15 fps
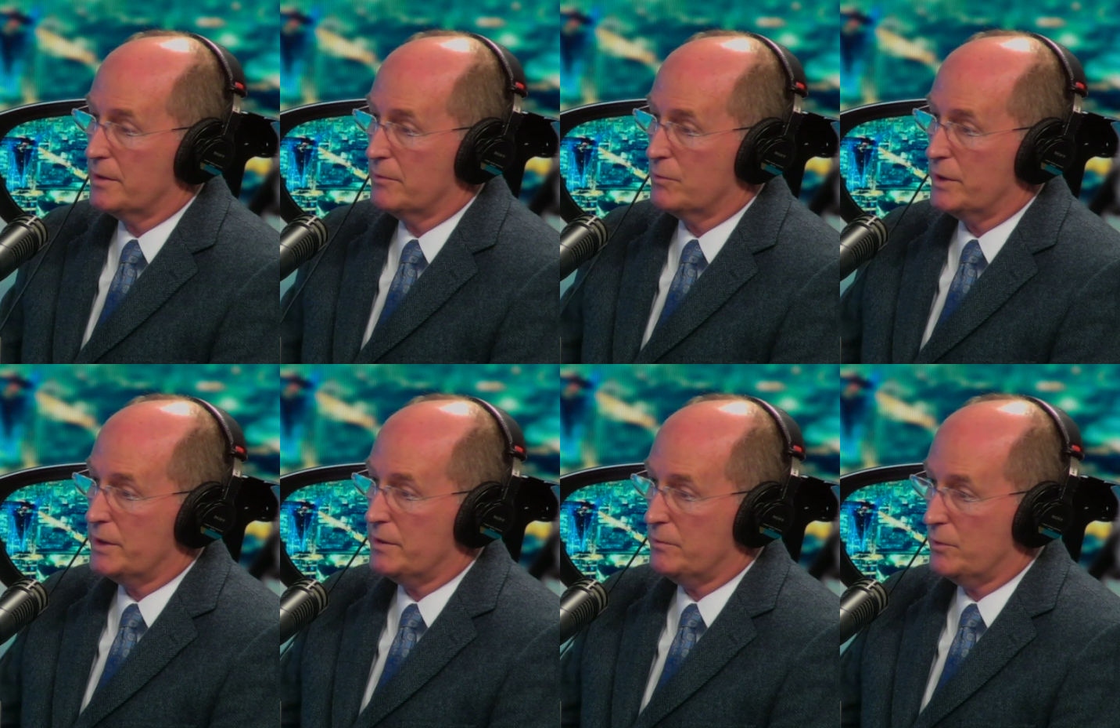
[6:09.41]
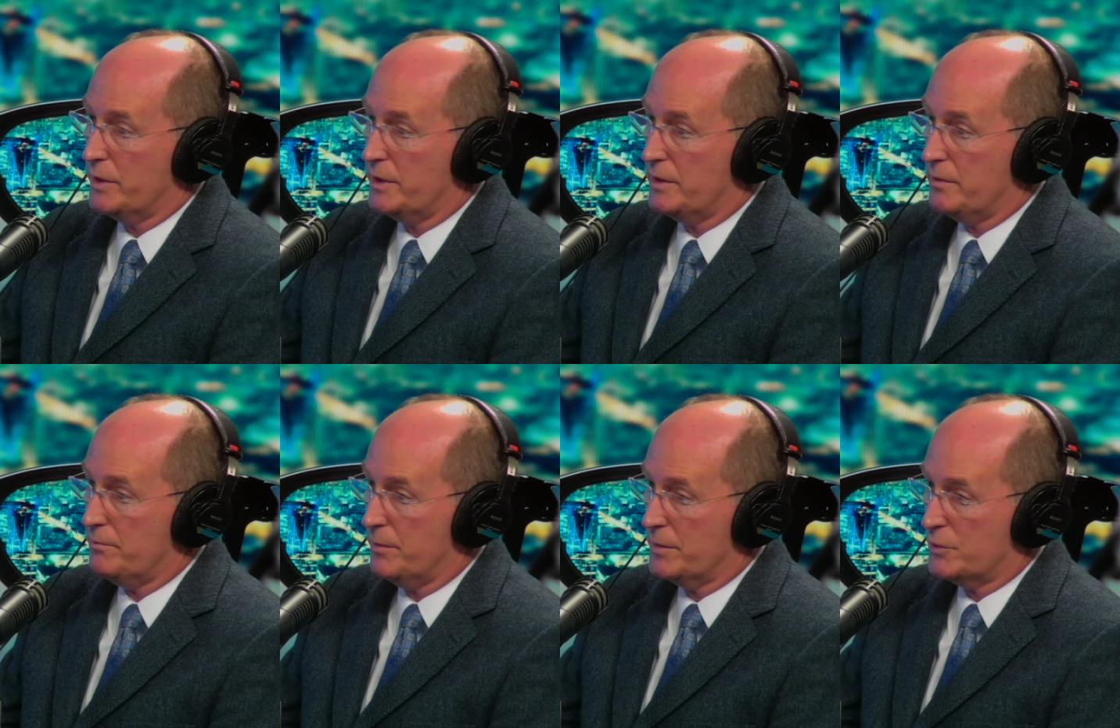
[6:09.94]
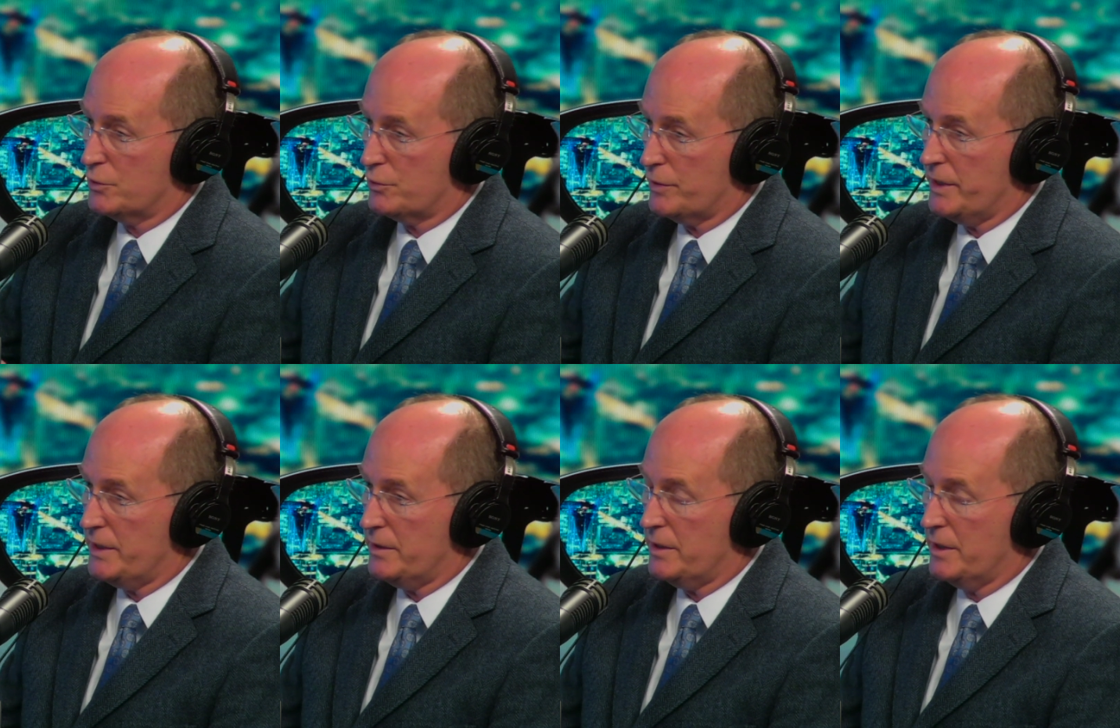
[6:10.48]
we, we
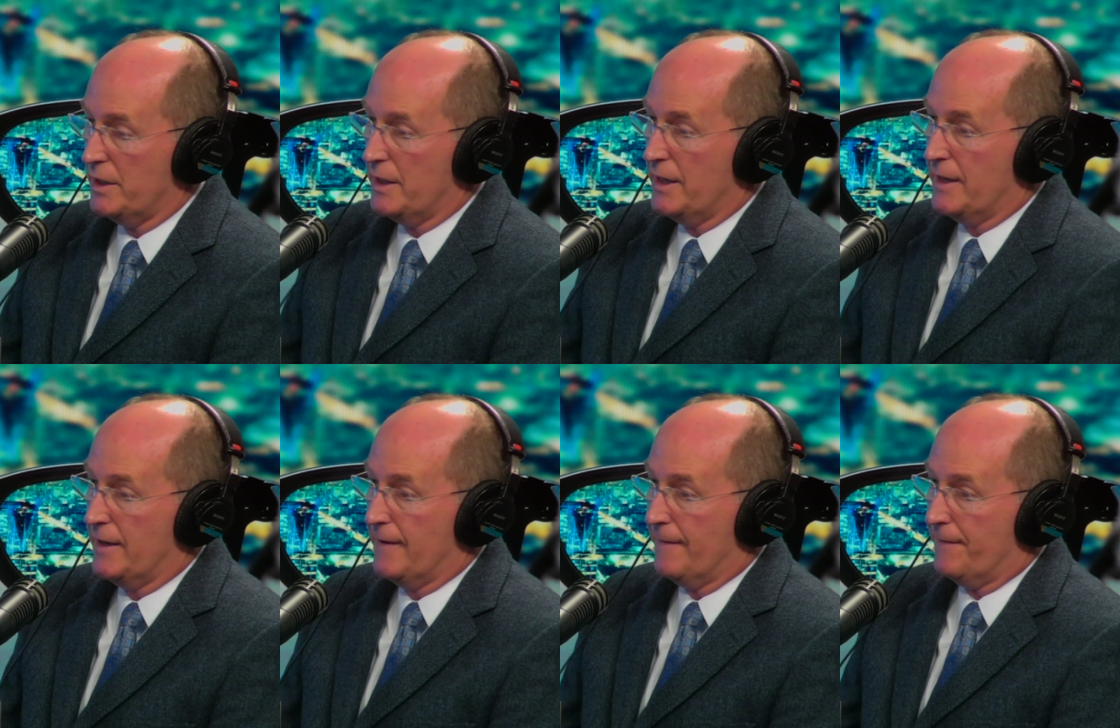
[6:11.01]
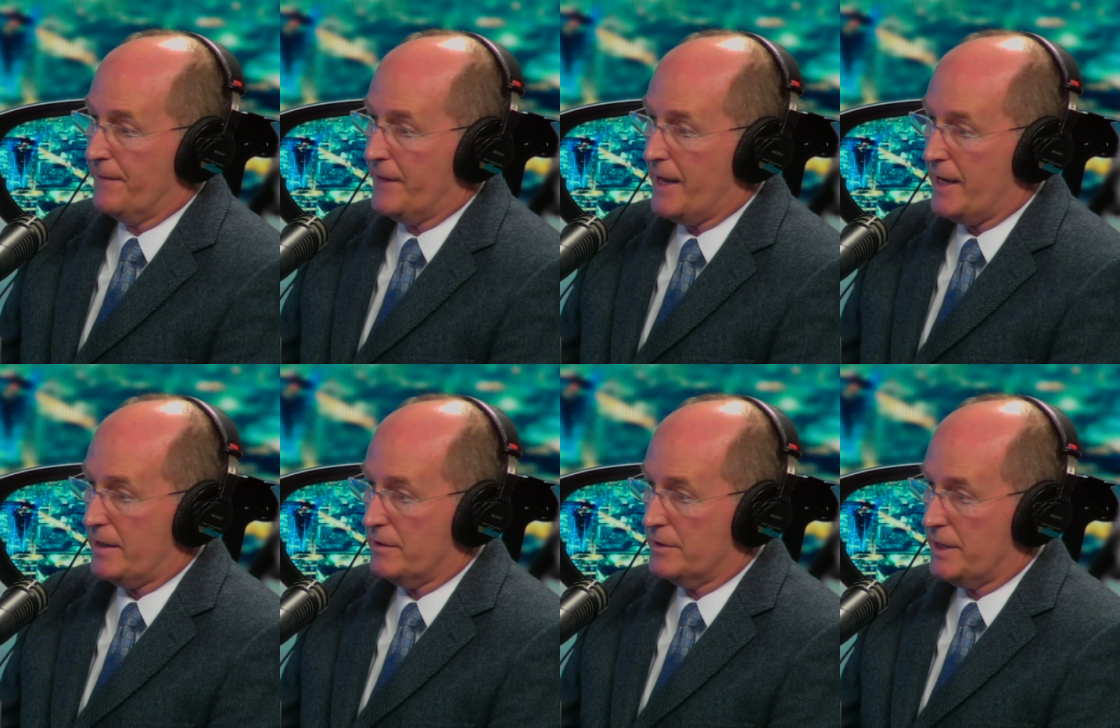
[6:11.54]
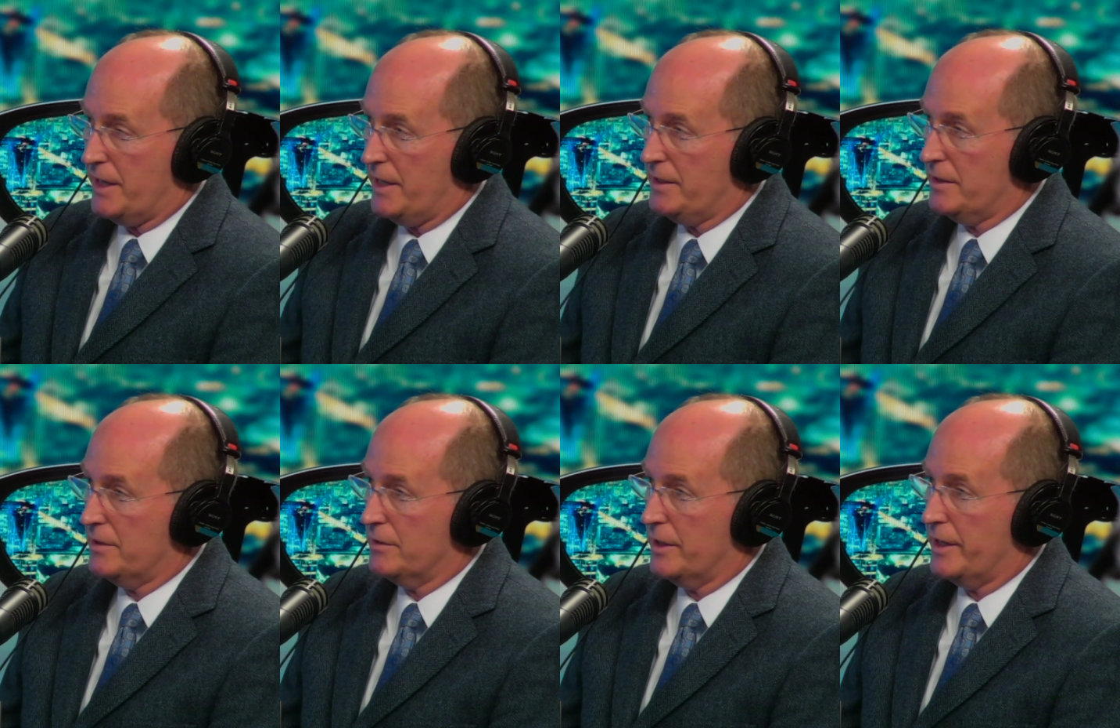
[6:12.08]
treat that
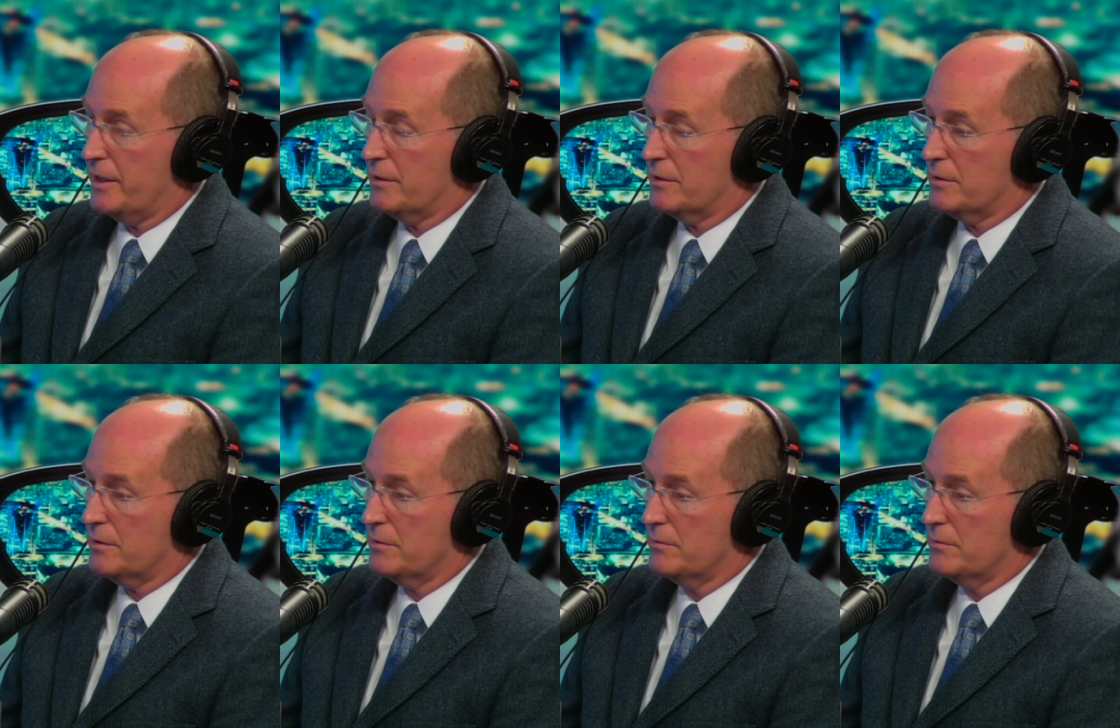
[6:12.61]
tendon layer